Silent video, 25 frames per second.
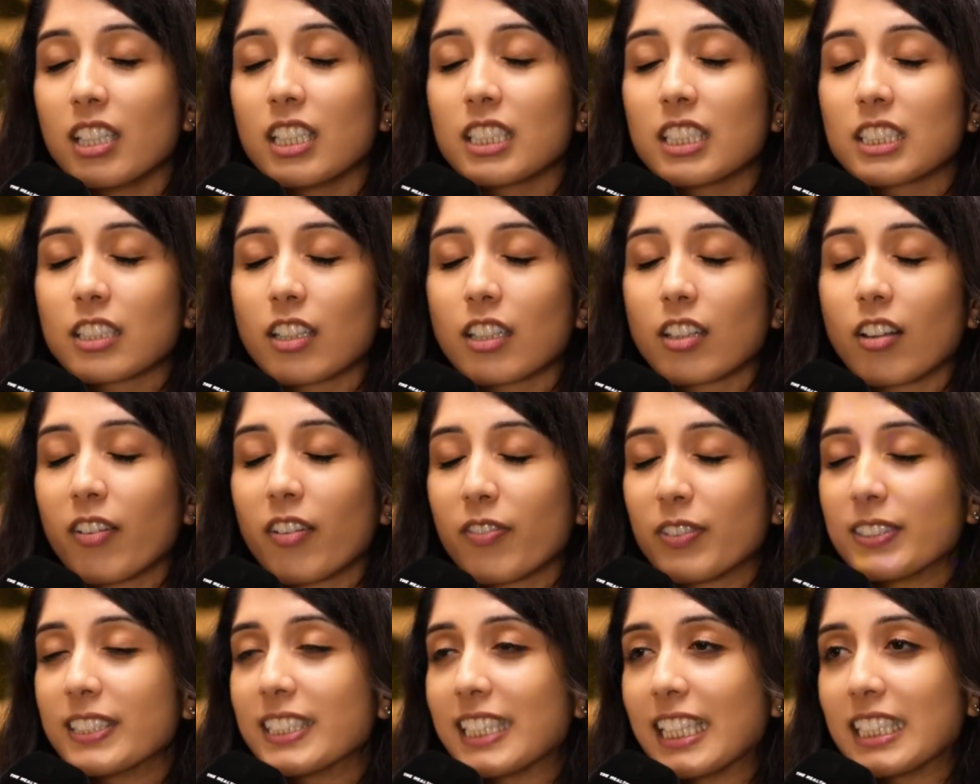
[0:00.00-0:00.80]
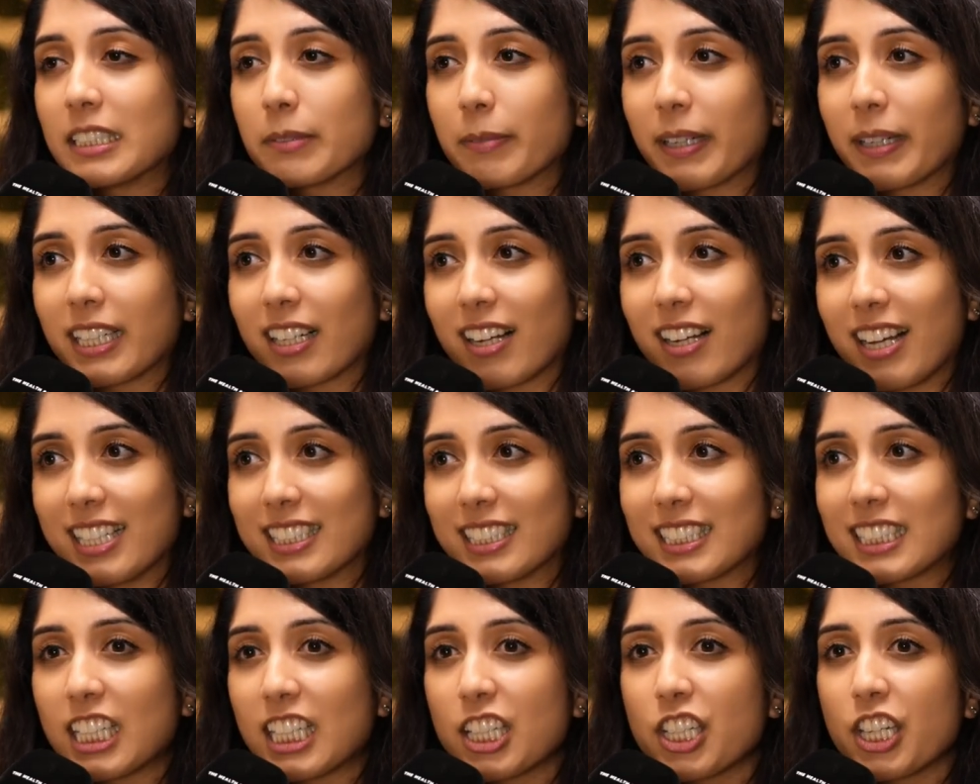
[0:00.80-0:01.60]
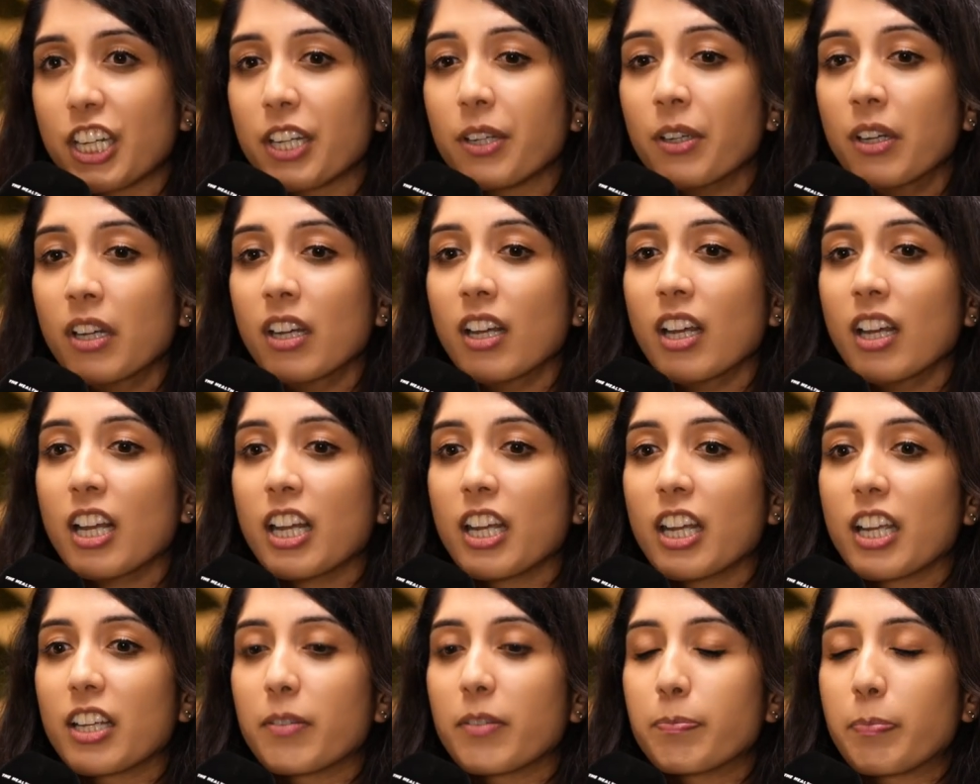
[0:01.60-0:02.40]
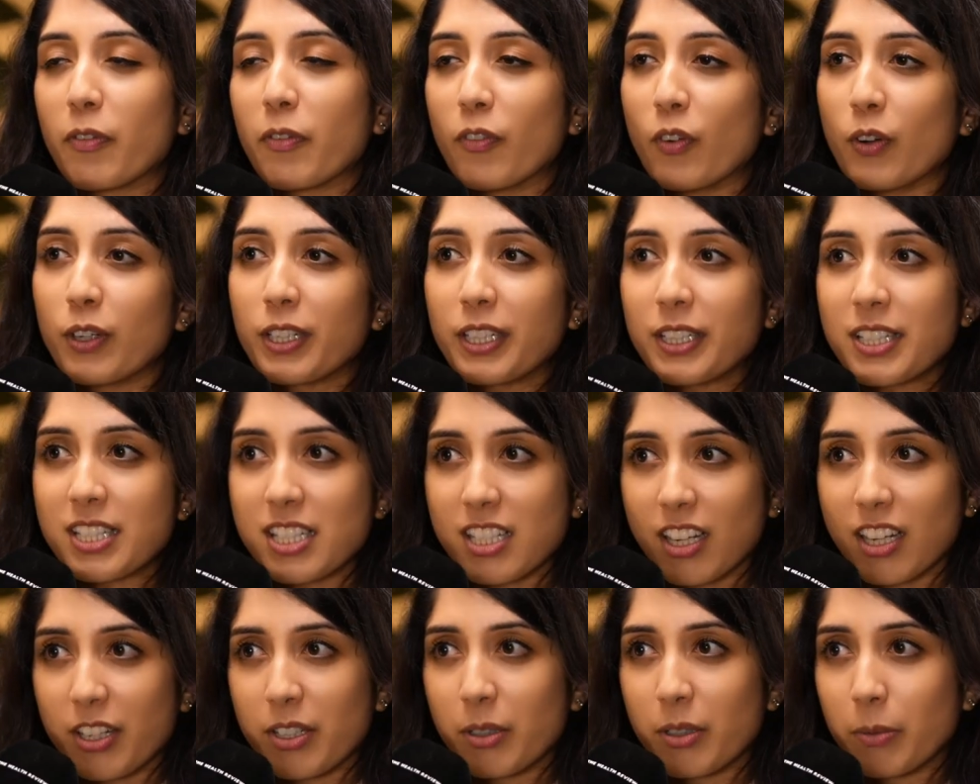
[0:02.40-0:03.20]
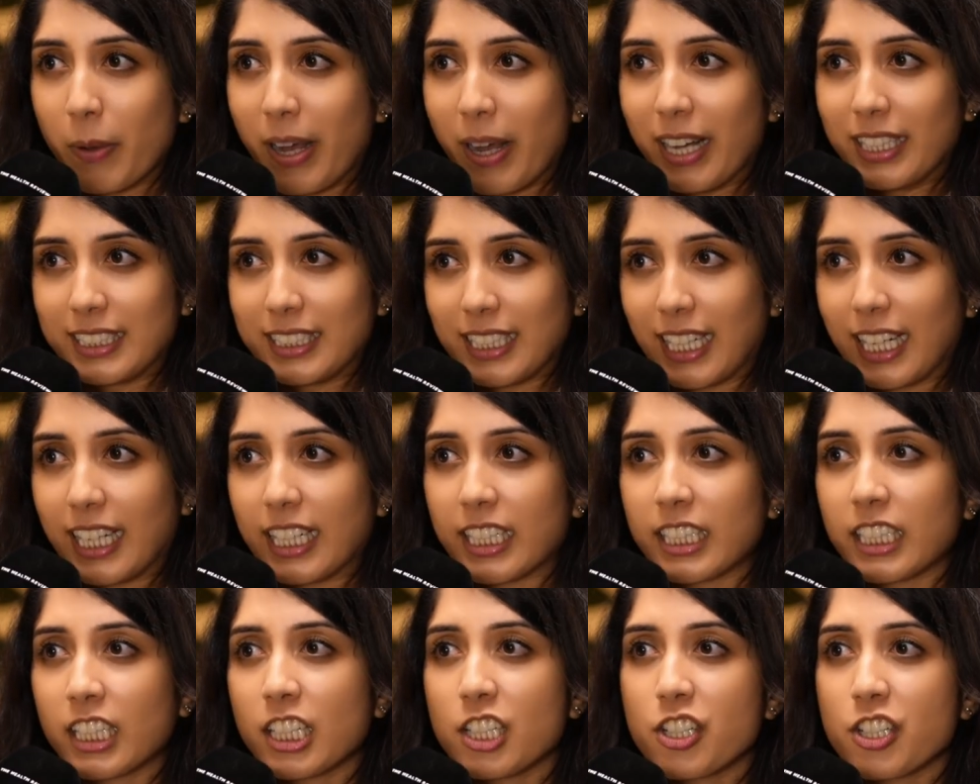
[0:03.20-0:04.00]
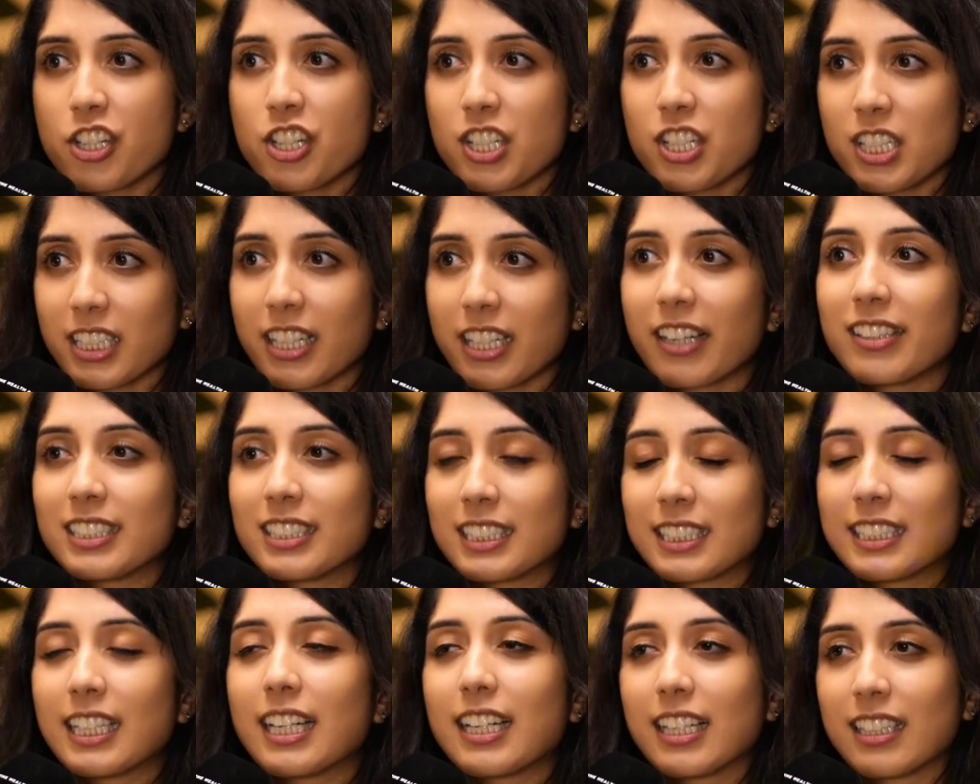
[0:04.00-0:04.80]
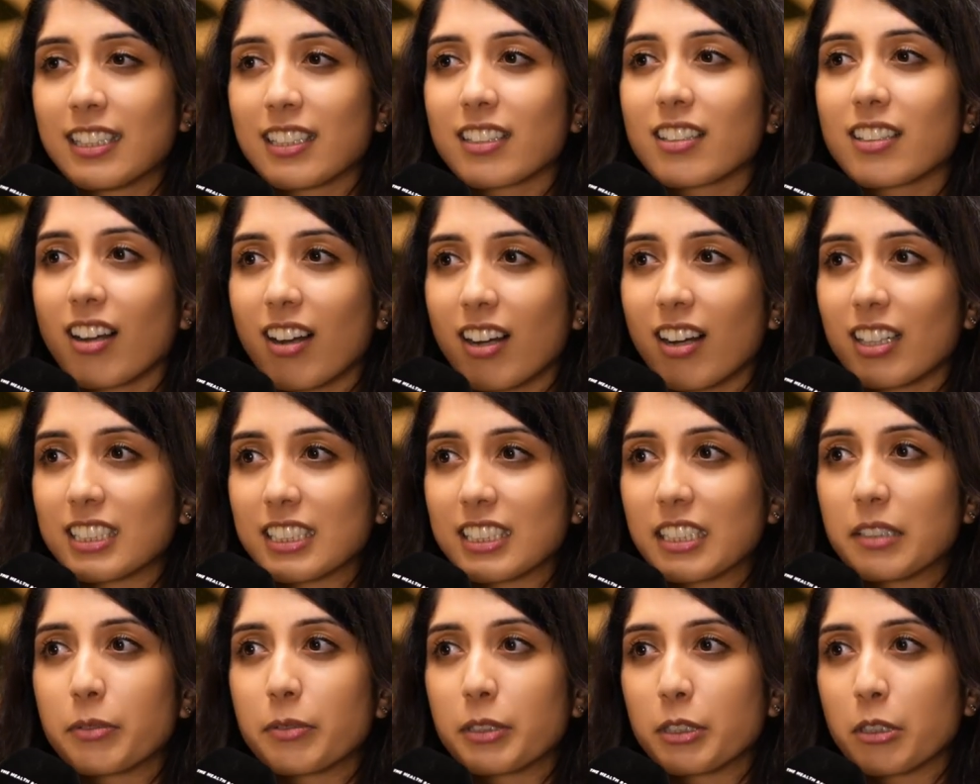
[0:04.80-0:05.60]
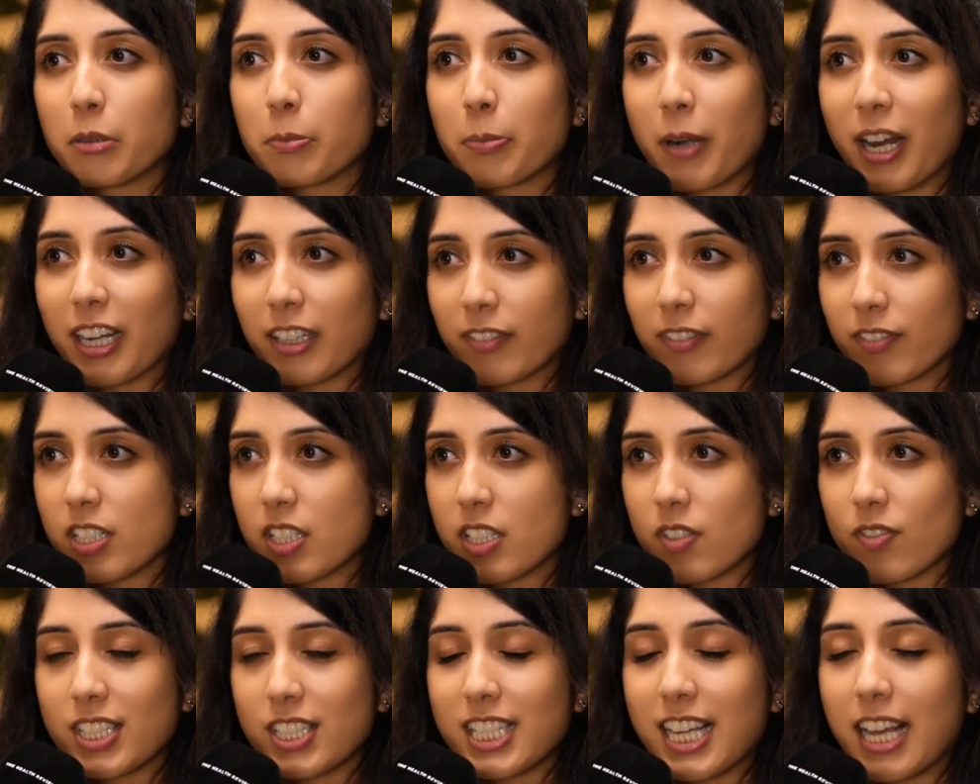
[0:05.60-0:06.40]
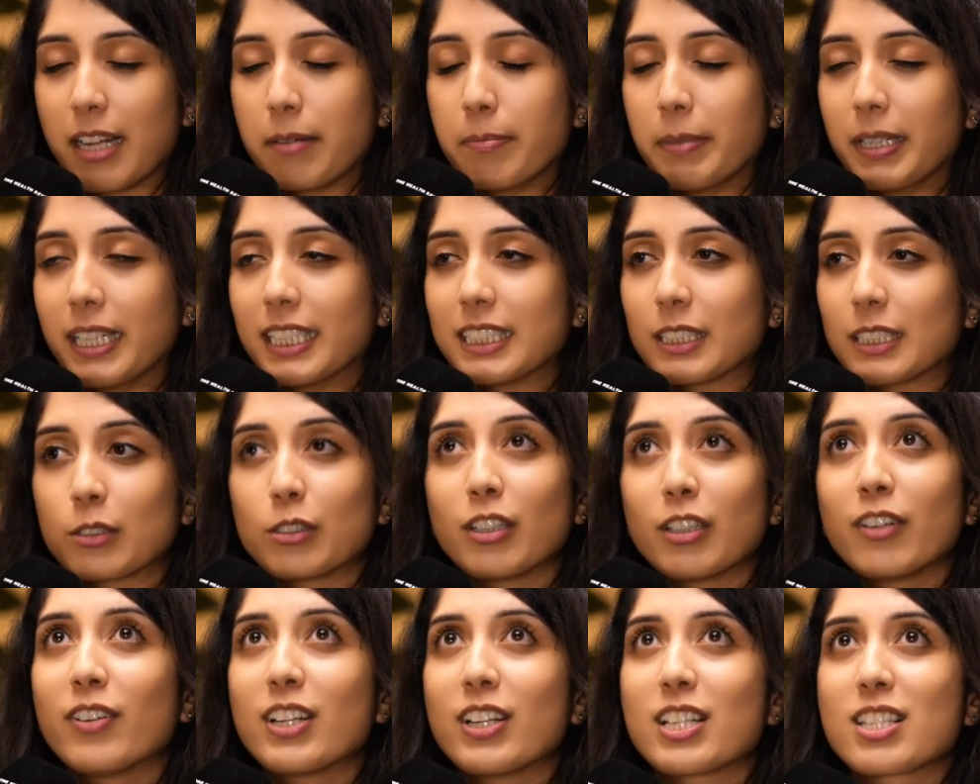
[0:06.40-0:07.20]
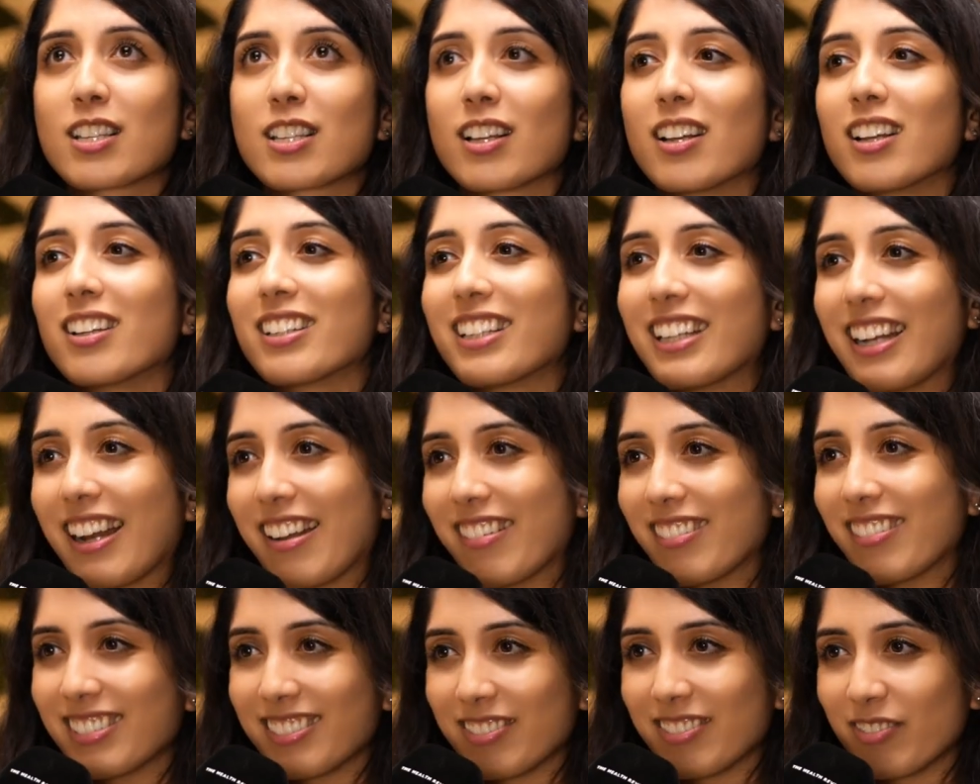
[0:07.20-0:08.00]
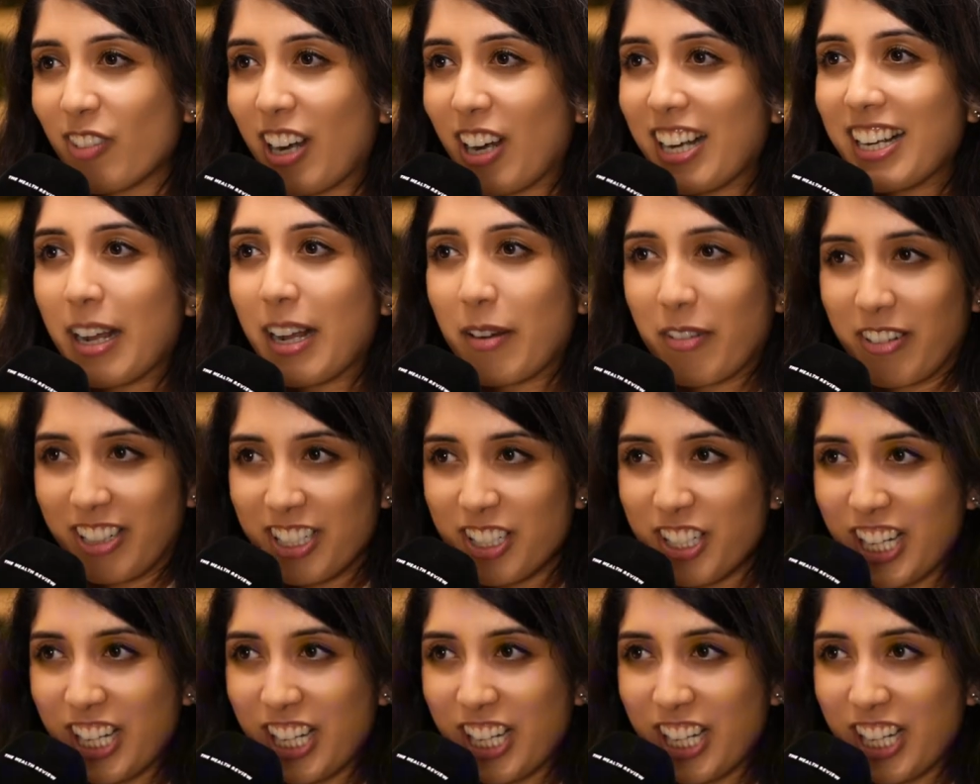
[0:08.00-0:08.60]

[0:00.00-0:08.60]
So I'll often say to my clients, before you start your workday, could you just go and sit in the garden with your breakfast for 10 minutes? Or if it's, right now we're in